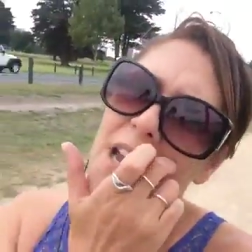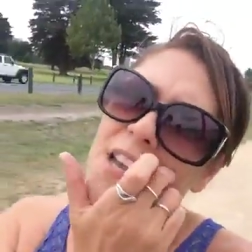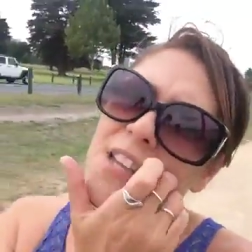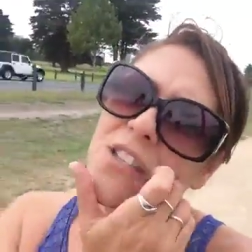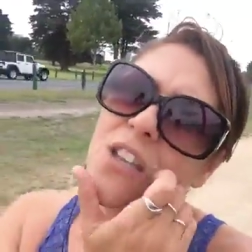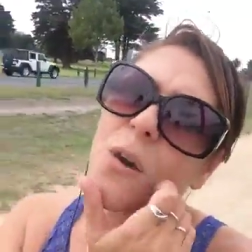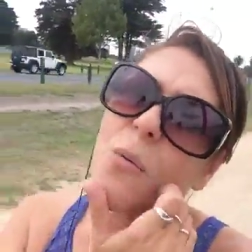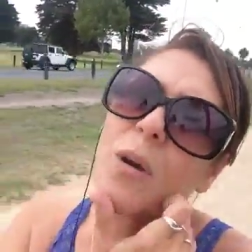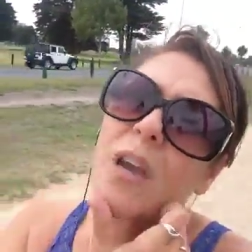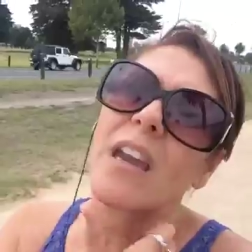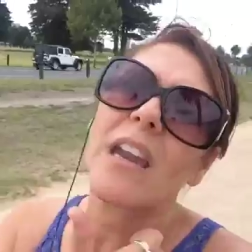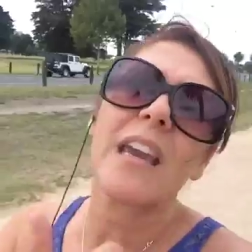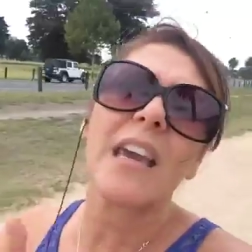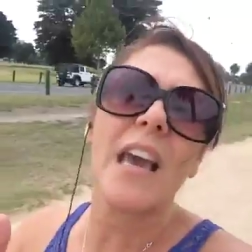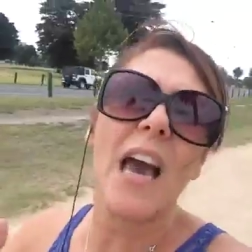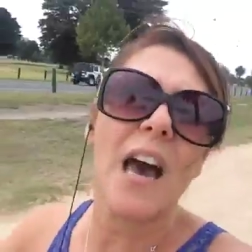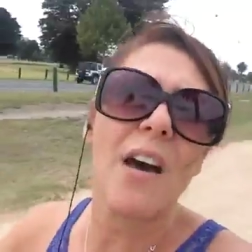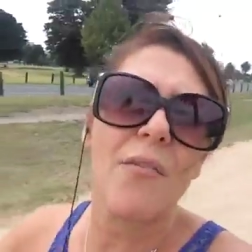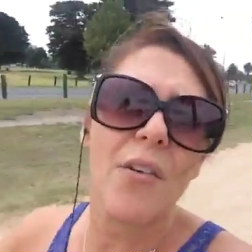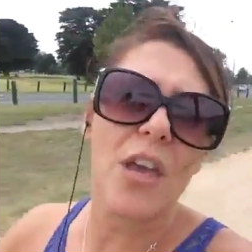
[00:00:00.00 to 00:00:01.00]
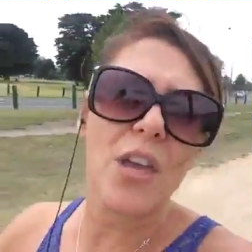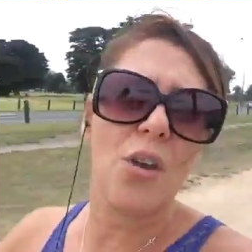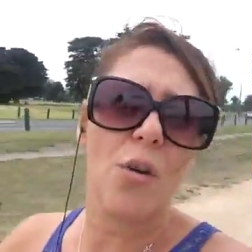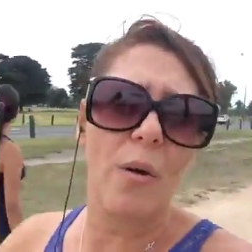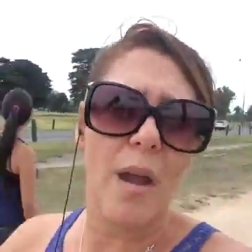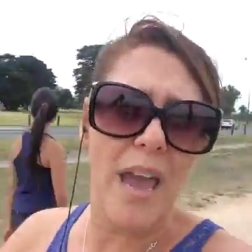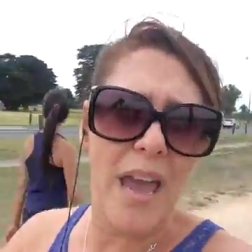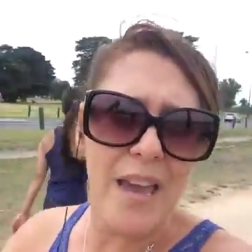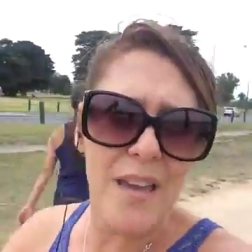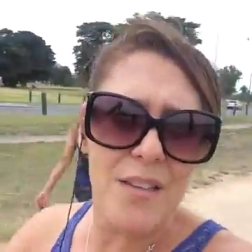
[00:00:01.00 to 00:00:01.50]
So we're going to cover your
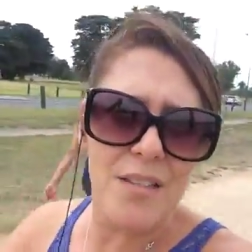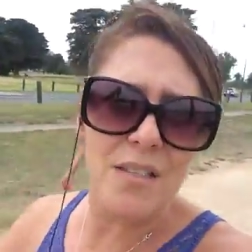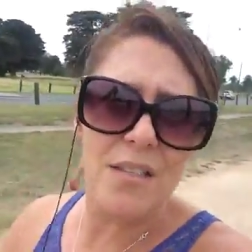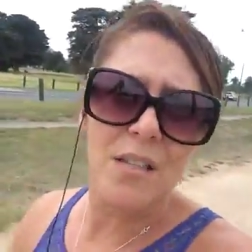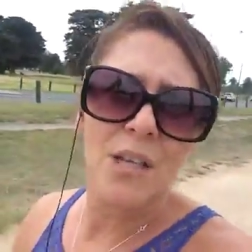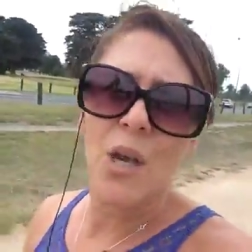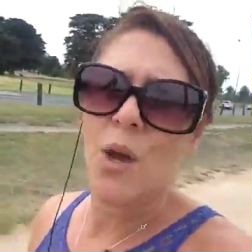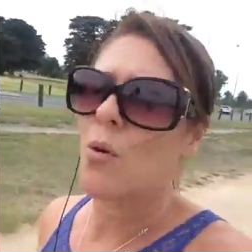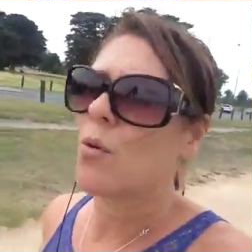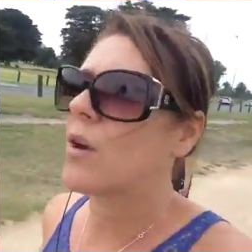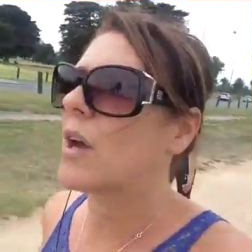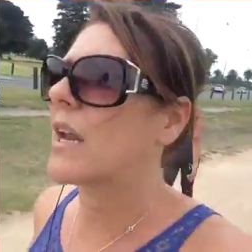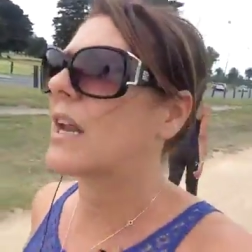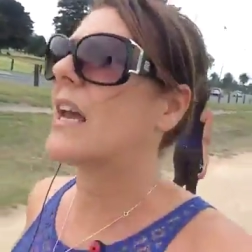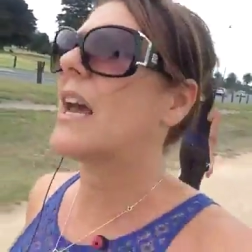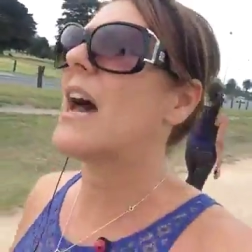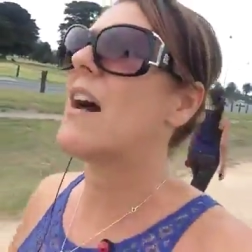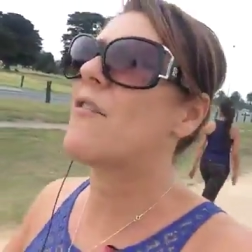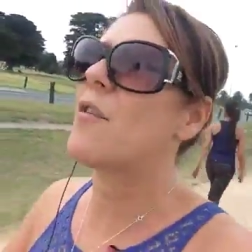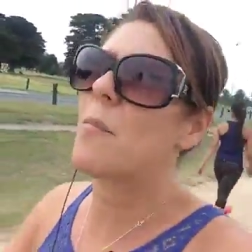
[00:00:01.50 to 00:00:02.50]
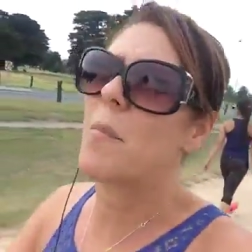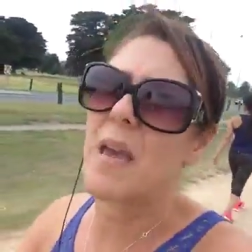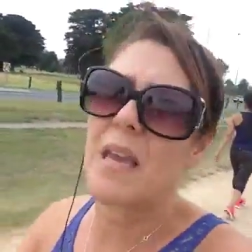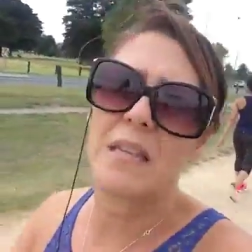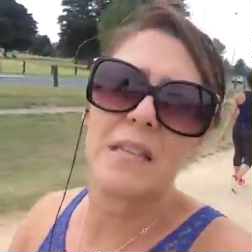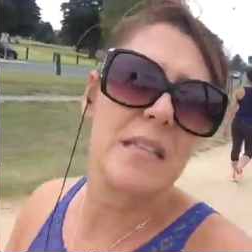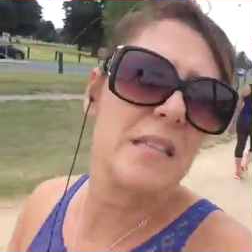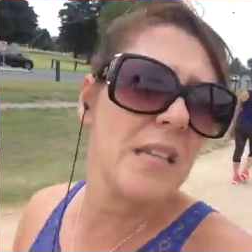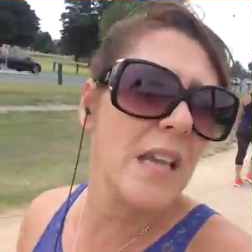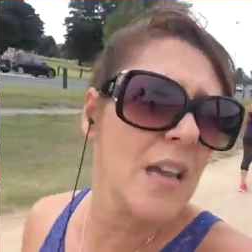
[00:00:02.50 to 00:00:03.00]
ex, we're going to cover
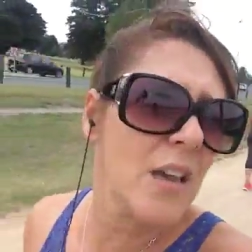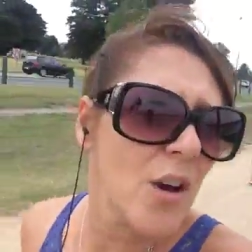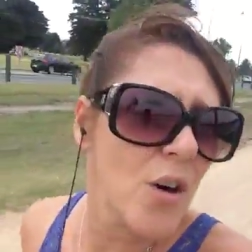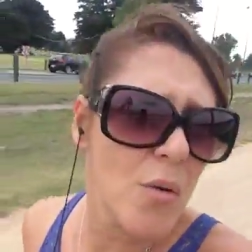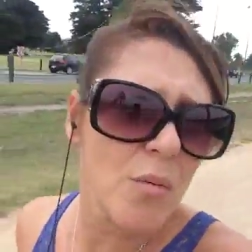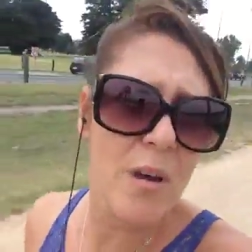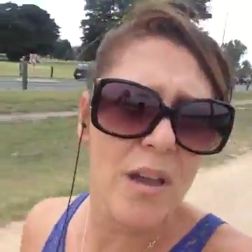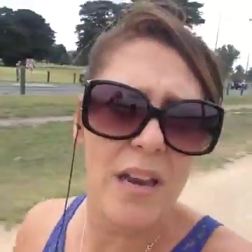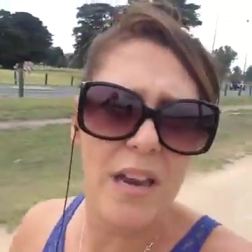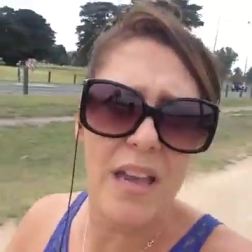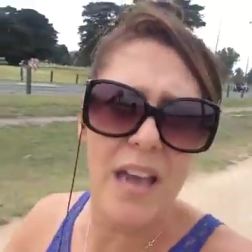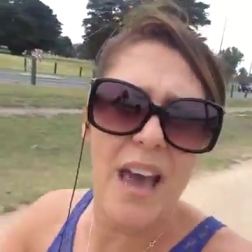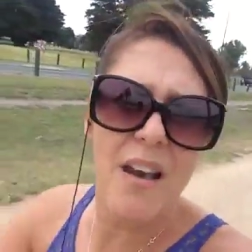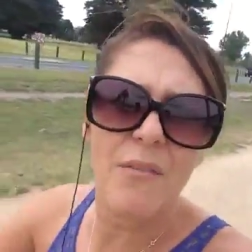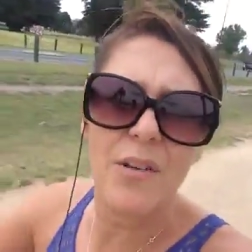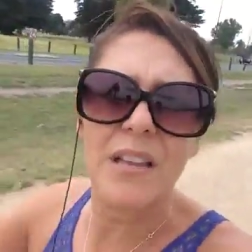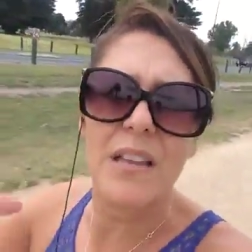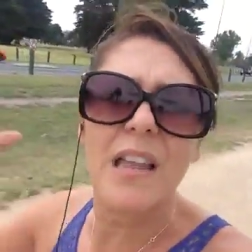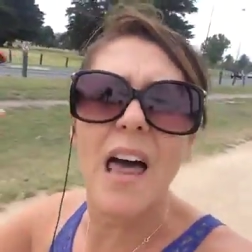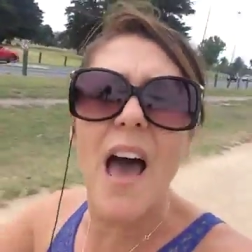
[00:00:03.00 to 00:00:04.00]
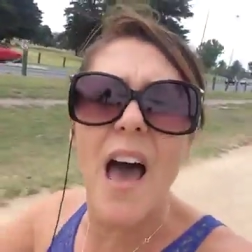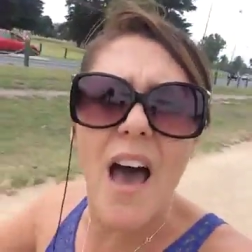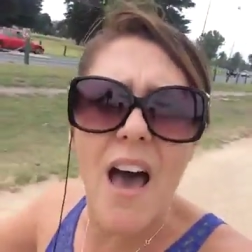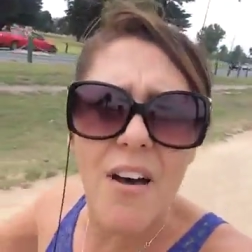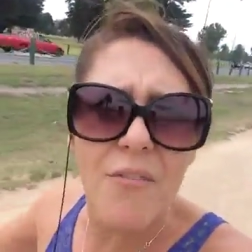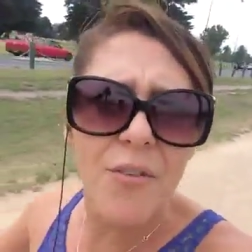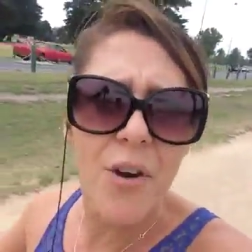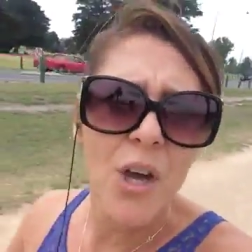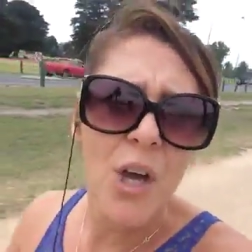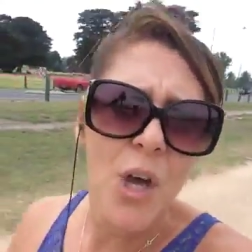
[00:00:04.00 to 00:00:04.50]
being single, we're going to cover
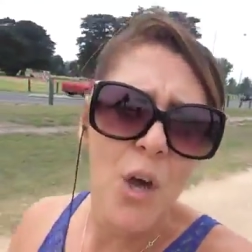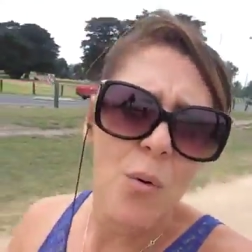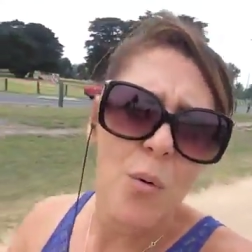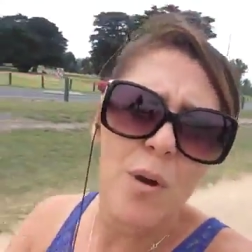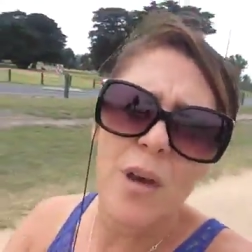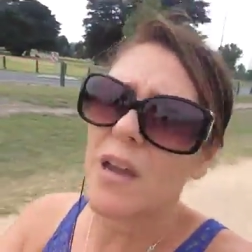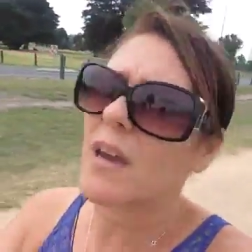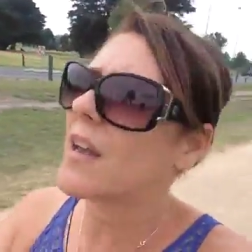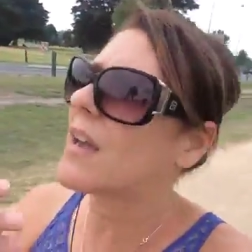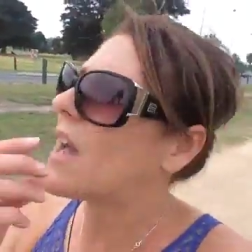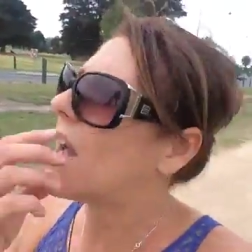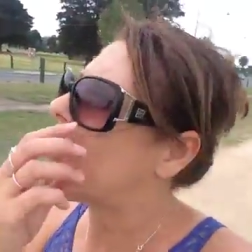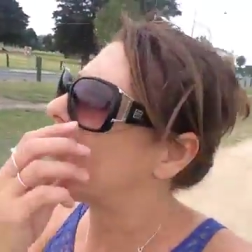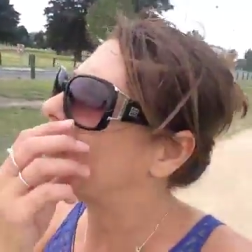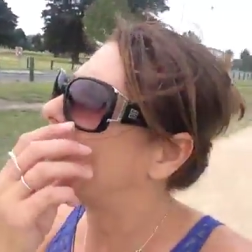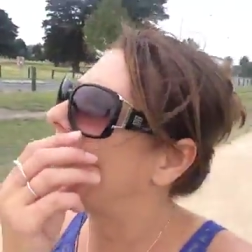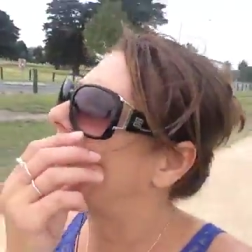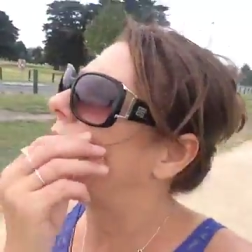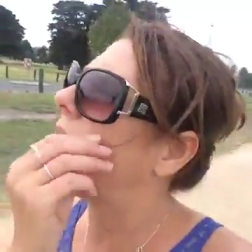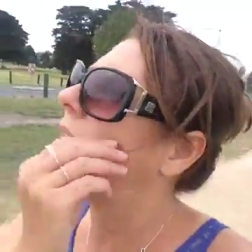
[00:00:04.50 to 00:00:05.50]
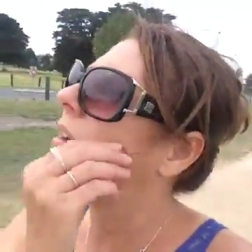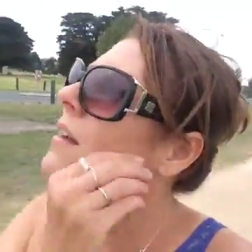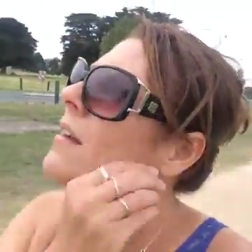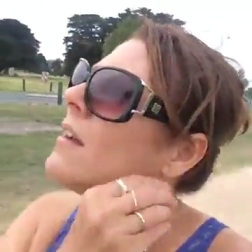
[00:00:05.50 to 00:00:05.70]
love, we're going to cover